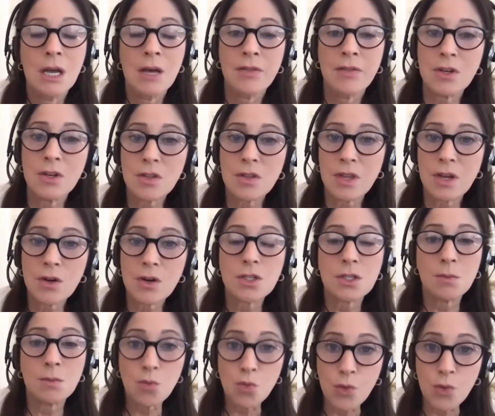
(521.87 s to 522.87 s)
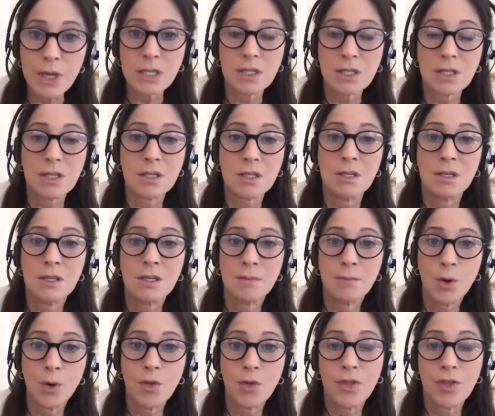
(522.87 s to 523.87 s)
There are some risks,
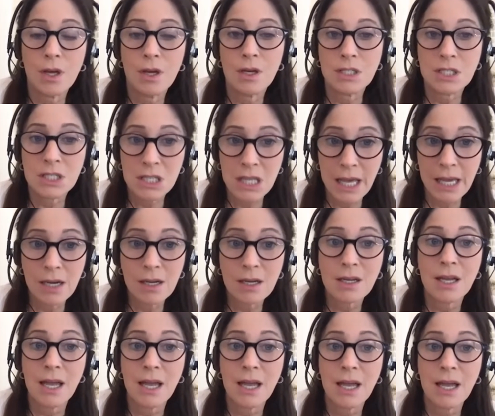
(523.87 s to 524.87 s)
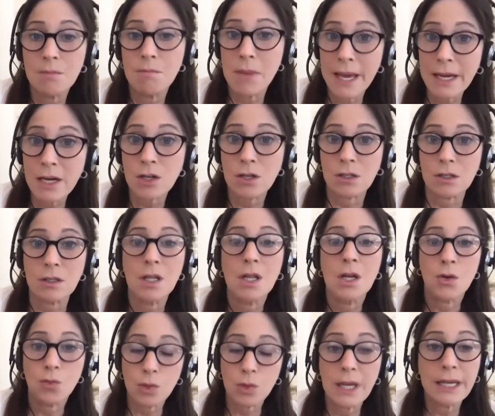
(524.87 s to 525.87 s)
both aesthetic and medical,
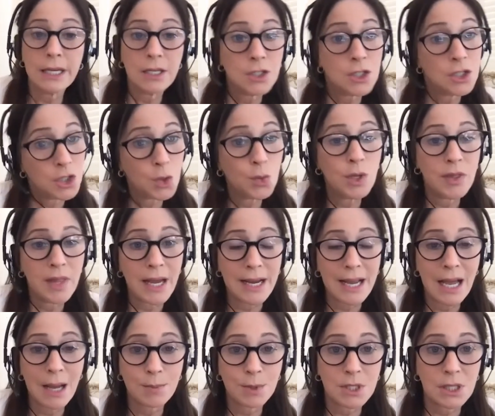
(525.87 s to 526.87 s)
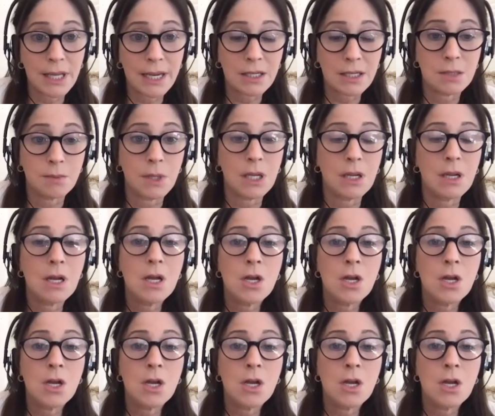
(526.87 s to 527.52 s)
related to doing that capsulectomy.